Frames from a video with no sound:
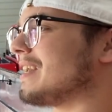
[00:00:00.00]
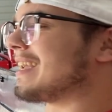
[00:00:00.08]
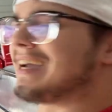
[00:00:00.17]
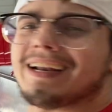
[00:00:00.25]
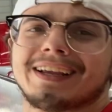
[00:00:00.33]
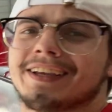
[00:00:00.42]
to
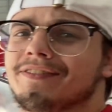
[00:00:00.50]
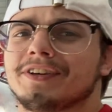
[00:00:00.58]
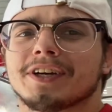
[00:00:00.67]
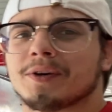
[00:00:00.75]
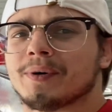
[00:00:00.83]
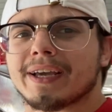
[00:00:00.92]
kind of give you a
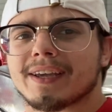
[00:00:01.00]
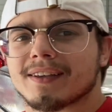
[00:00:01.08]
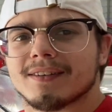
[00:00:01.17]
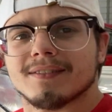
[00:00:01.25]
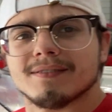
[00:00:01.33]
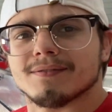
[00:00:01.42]
quick
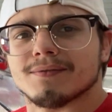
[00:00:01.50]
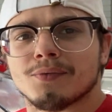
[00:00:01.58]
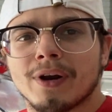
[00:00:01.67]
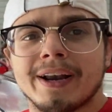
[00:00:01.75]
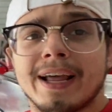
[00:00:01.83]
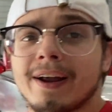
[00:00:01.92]

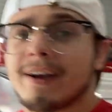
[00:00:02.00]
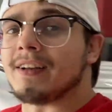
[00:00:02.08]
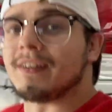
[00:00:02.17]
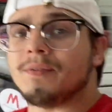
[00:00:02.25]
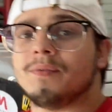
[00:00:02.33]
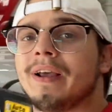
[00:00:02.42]
rundown of
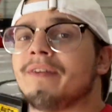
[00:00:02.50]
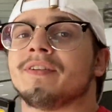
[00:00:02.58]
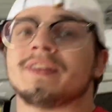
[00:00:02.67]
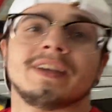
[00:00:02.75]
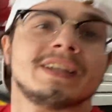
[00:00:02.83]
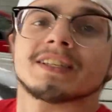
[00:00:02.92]

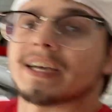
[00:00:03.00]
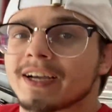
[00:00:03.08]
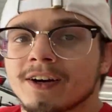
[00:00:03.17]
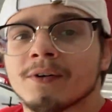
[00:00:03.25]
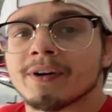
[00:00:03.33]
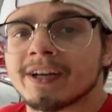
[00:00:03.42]
everything he's got
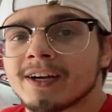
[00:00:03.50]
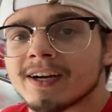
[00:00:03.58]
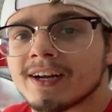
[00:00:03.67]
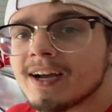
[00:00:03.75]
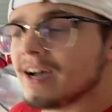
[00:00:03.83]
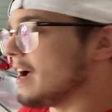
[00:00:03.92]
going here.
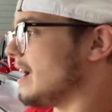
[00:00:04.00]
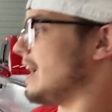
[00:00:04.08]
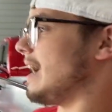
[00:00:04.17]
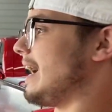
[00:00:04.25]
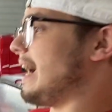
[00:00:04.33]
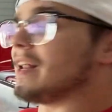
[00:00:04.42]

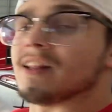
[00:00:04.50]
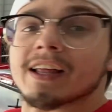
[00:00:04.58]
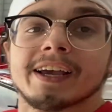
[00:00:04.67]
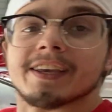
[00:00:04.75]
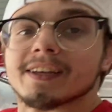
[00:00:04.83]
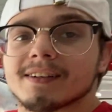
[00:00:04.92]
I
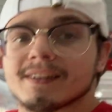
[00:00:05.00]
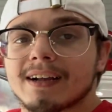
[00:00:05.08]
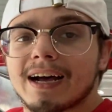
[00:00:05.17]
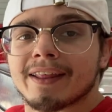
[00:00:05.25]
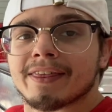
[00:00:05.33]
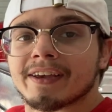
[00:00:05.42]
like it.
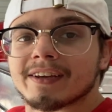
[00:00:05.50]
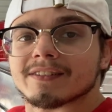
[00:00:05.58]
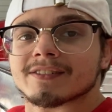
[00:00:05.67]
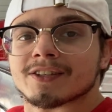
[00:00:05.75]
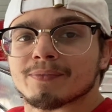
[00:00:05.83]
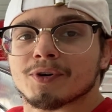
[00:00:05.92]
I think
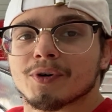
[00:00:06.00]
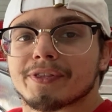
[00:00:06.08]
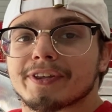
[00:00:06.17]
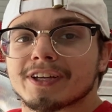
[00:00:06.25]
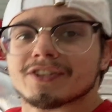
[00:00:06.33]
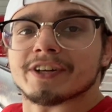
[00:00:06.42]
some cool
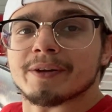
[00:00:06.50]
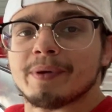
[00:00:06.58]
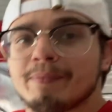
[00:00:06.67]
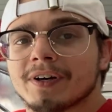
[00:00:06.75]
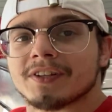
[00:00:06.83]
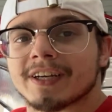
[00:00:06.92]
things are going to be
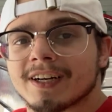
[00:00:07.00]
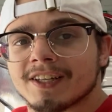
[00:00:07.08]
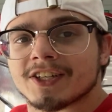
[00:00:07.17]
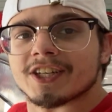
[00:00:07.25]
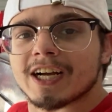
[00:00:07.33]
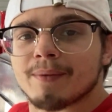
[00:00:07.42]
built out of this
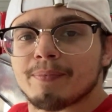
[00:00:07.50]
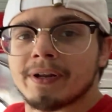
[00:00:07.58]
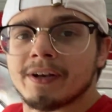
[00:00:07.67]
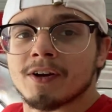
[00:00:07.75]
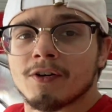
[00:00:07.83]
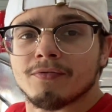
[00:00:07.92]
shop,
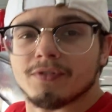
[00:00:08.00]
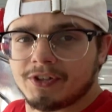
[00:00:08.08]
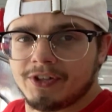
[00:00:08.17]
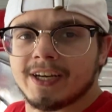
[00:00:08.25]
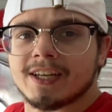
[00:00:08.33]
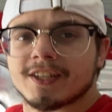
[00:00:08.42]
and hopefully you
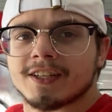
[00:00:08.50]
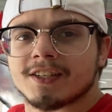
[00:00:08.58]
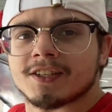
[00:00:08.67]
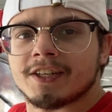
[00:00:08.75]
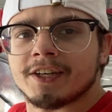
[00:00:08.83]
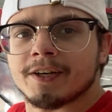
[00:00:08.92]
guys get to
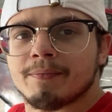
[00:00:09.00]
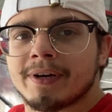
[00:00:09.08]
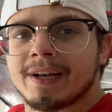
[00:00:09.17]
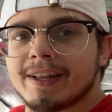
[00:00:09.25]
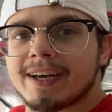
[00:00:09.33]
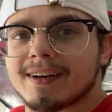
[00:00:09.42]
see a good bit
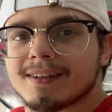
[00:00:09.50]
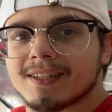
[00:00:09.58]
of that.